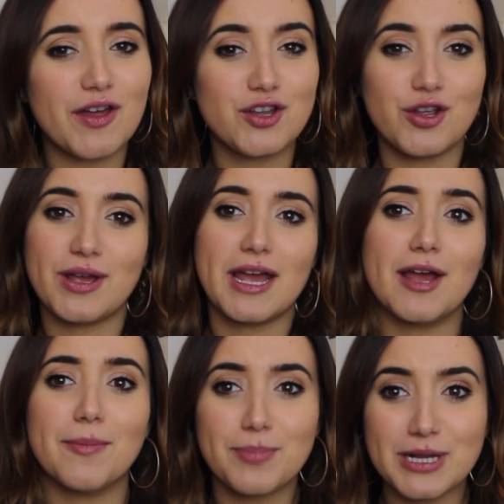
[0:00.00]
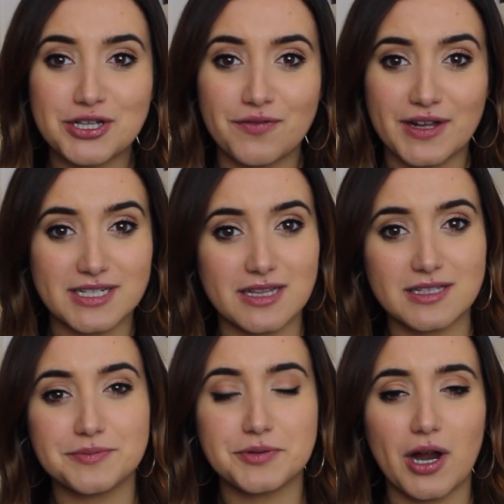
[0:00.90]
that are new here, please don't forget to hit the
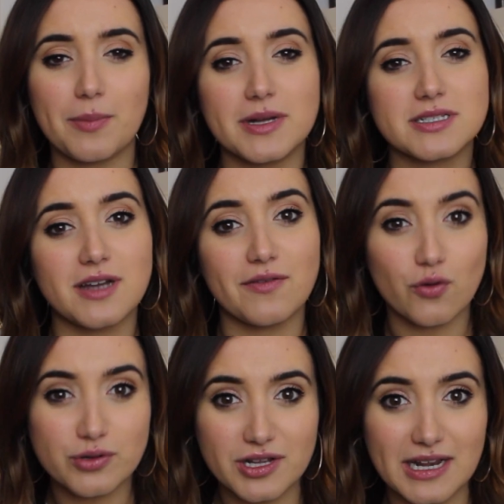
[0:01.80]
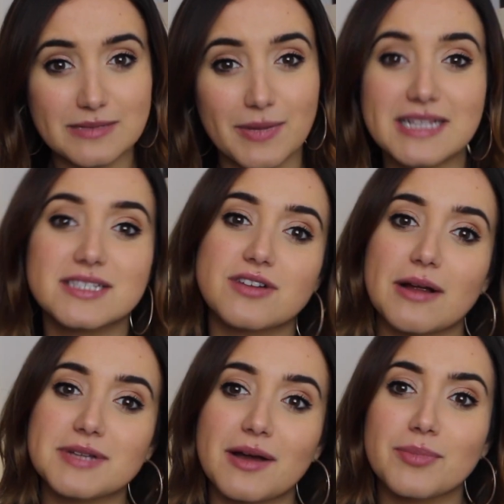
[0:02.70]
subscribe button. I've also linked my
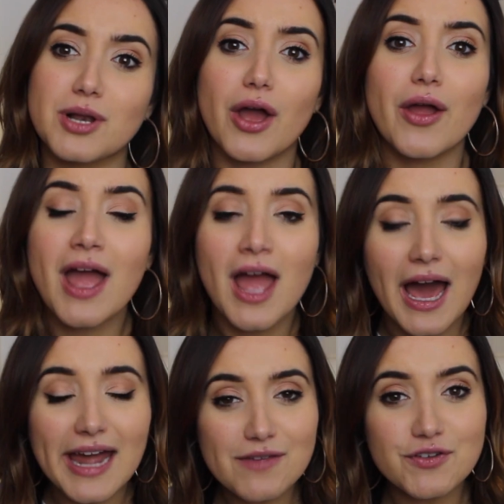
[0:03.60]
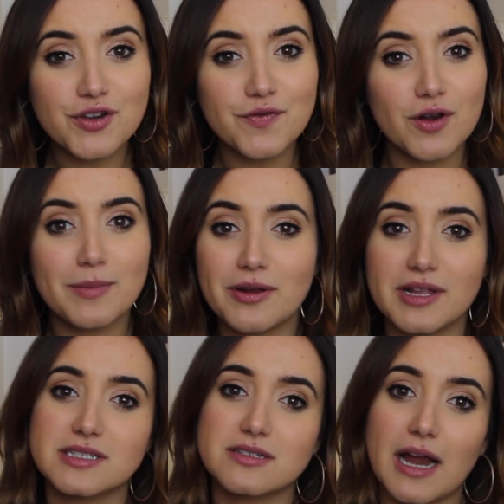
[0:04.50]
Instagram down below. And if you do follow me on
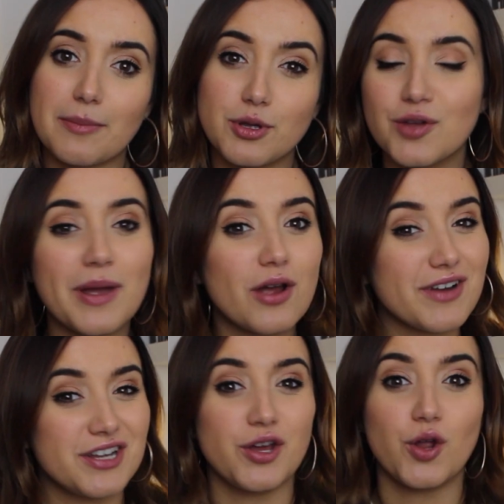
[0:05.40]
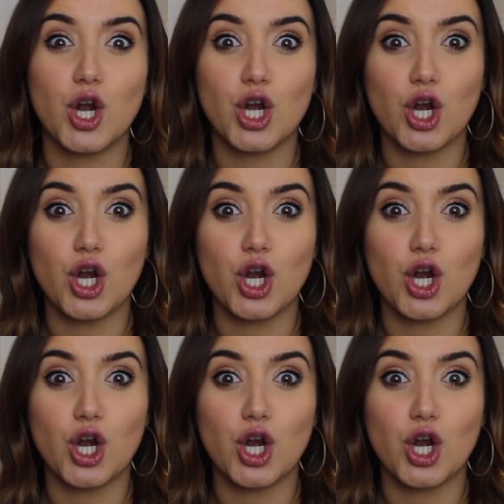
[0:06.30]
Instagram, you may already know